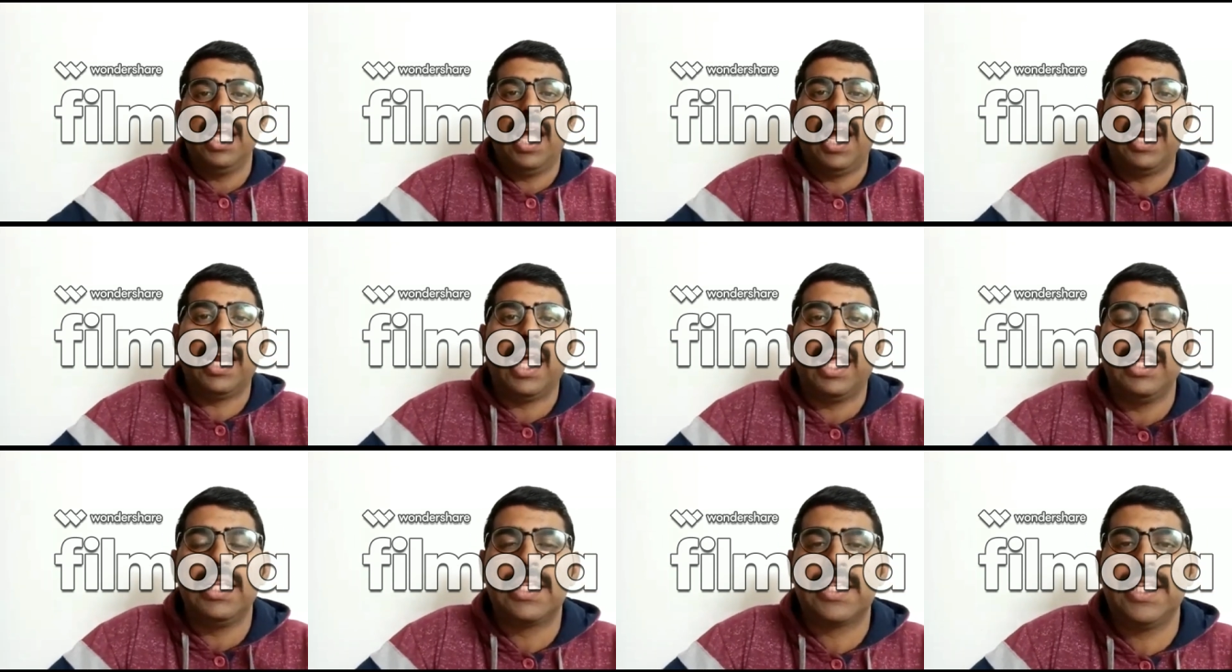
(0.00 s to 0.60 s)
and
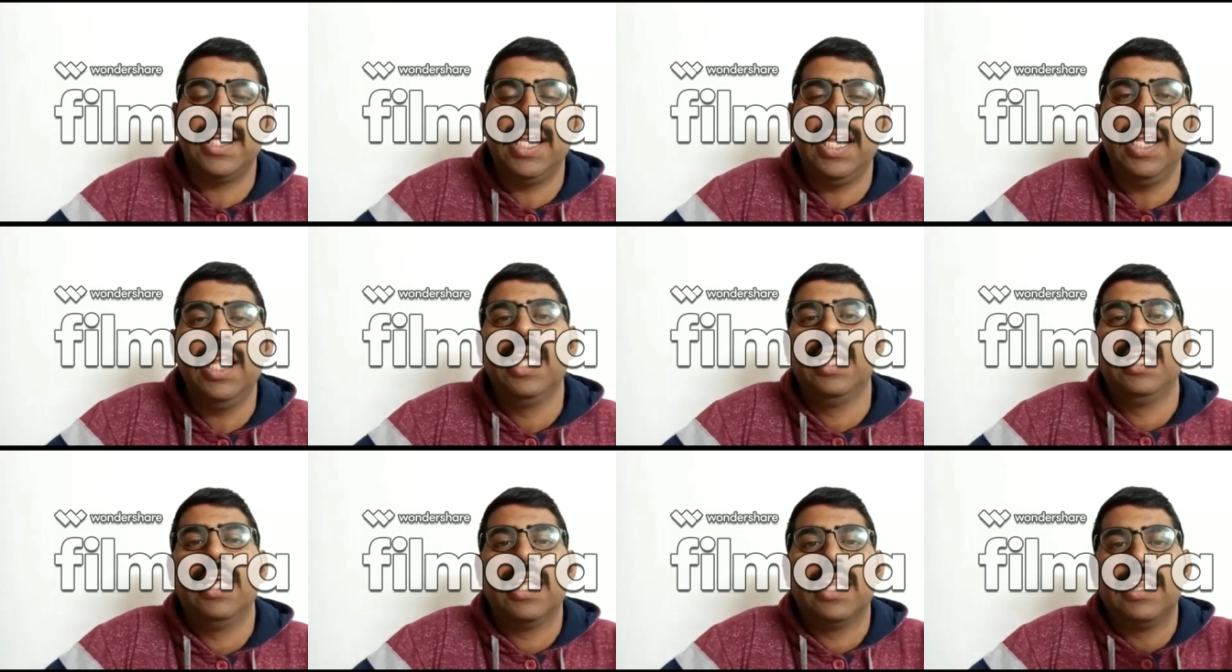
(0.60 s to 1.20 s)
I'll see
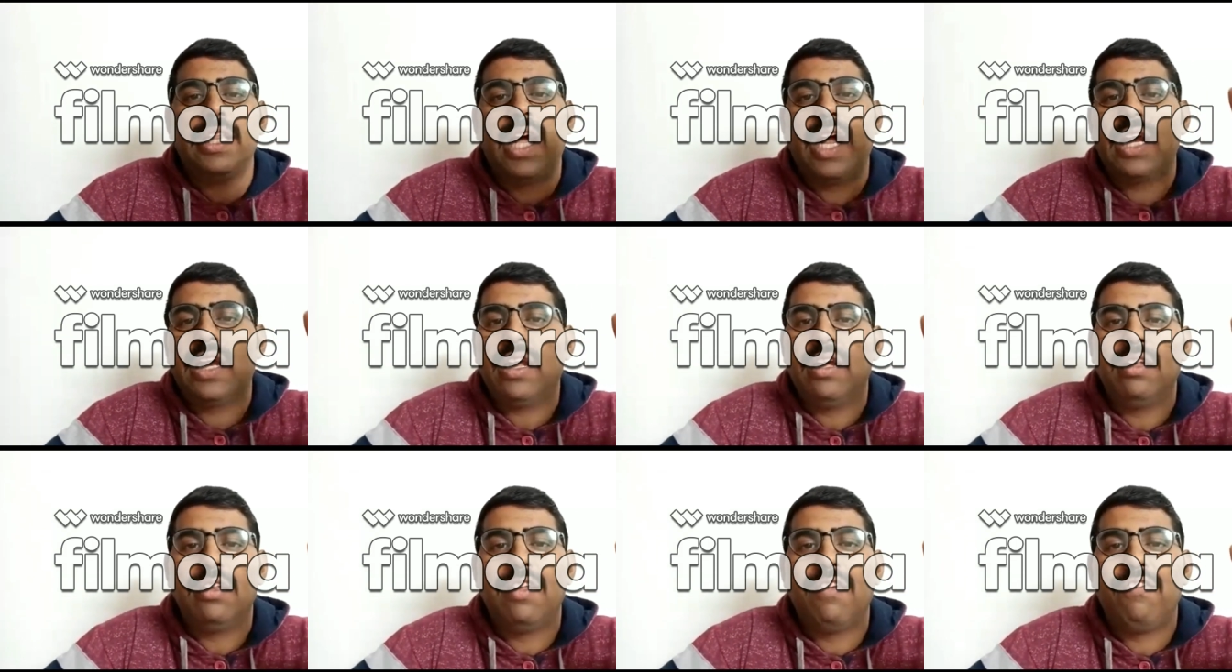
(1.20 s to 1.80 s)
that
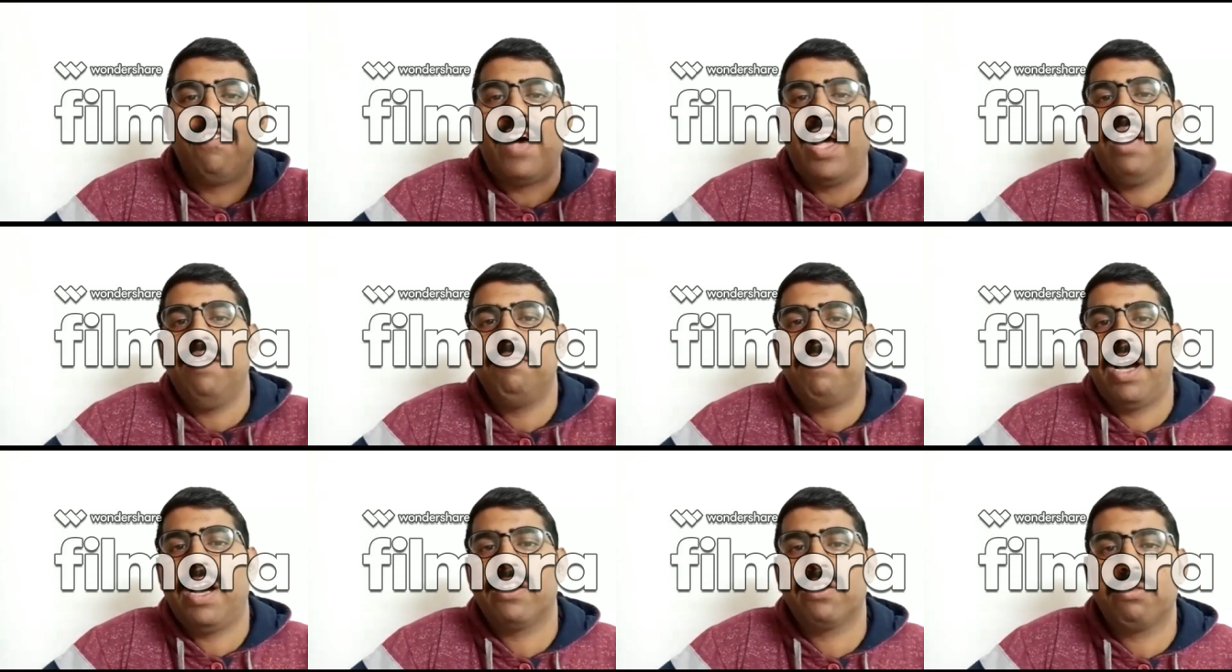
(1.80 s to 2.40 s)
the
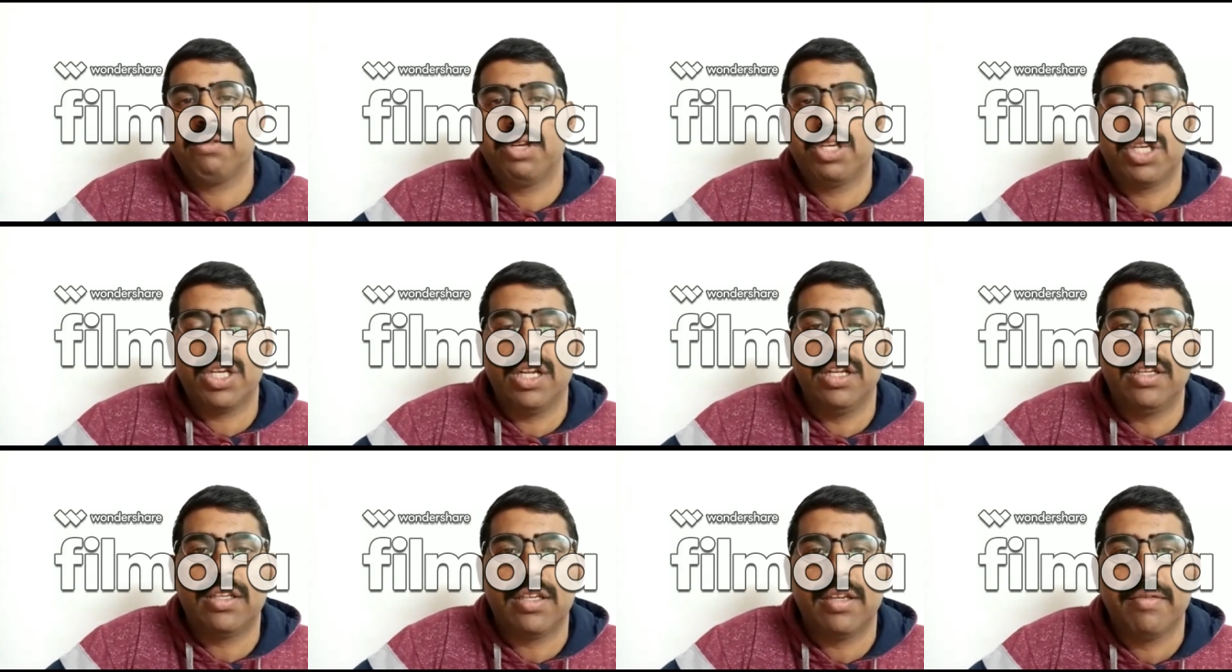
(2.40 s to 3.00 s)
5 marks
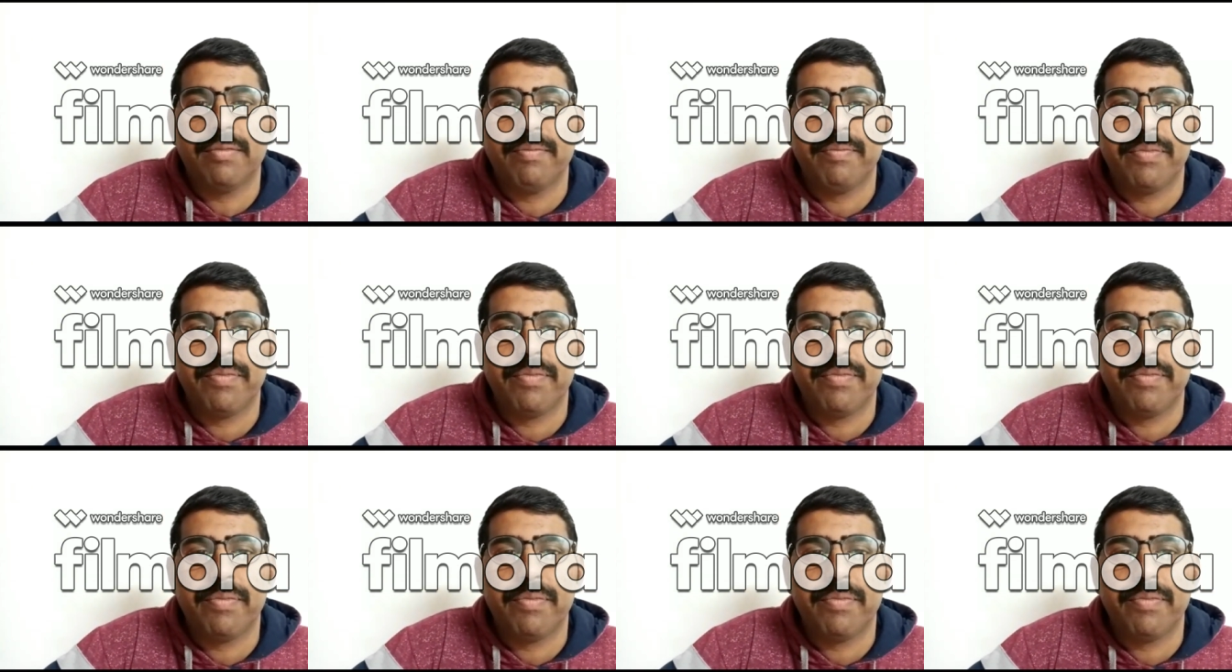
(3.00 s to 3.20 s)
questions